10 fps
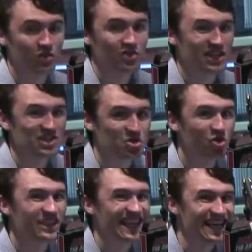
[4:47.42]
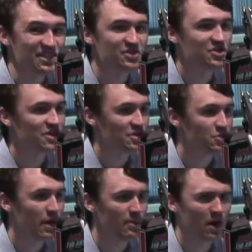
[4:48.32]
consulting agencies that do
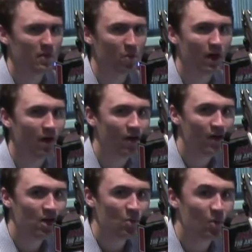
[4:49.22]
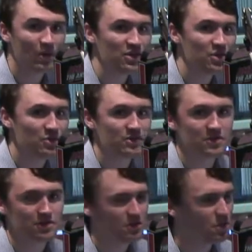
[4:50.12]
that rather well. What we do
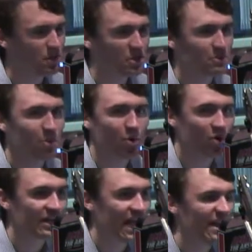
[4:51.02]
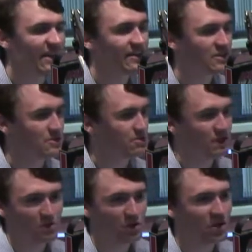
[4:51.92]
is much more organic. It's
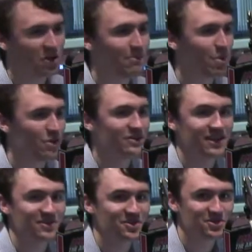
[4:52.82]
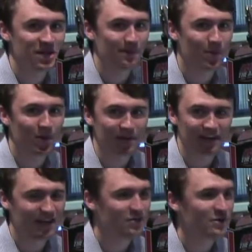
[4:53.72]
doing the clipboard and tennis shoes type of work,
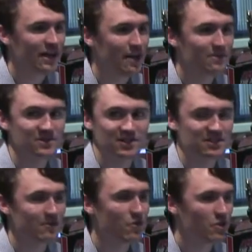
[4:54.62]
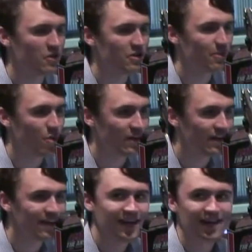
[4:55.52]
getting to a campus at 7:30 in the morning,
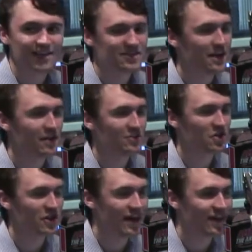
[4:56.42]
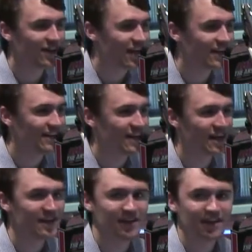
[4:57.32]
staying there till 9 o'clock at
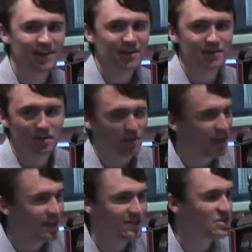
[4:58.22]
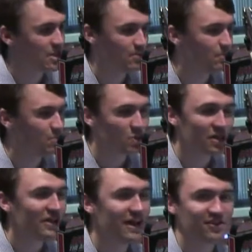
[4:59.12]
night, getting some
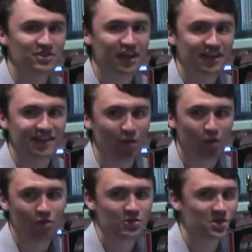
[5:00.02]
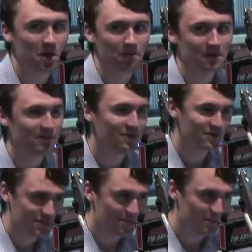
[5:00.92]
really energetic, enthused young people,
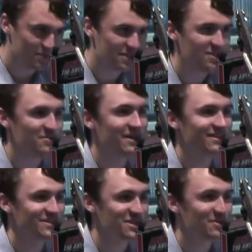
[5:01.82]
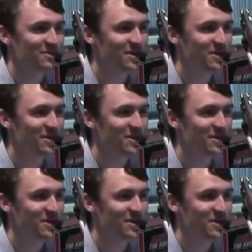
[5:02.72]
some of those that you met this summer, Joe,